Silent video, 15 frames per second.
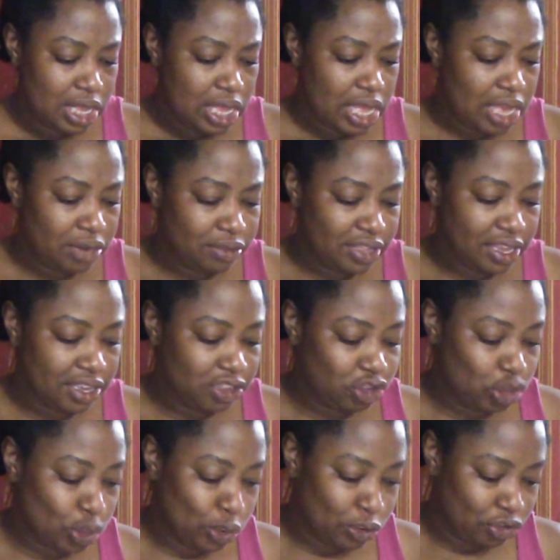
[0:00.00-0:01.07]
I don't think I
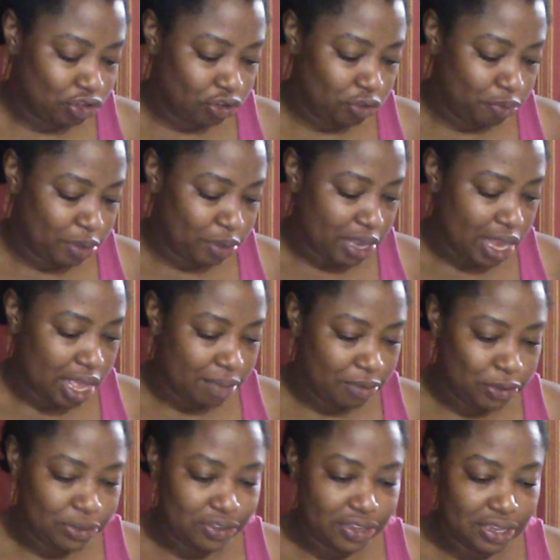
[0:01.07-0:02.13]
told you, but I'm
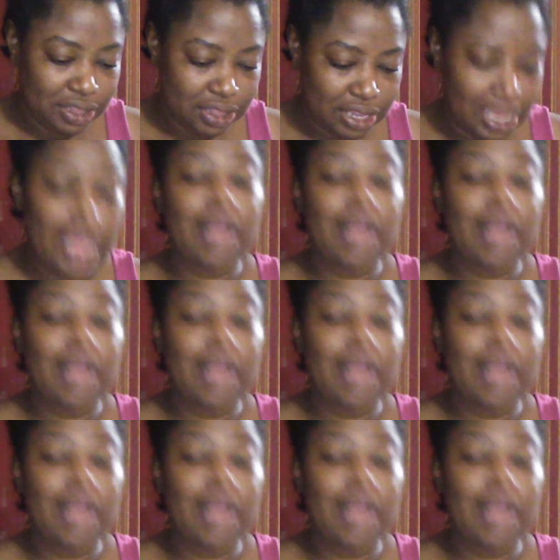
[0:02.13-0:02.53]
using the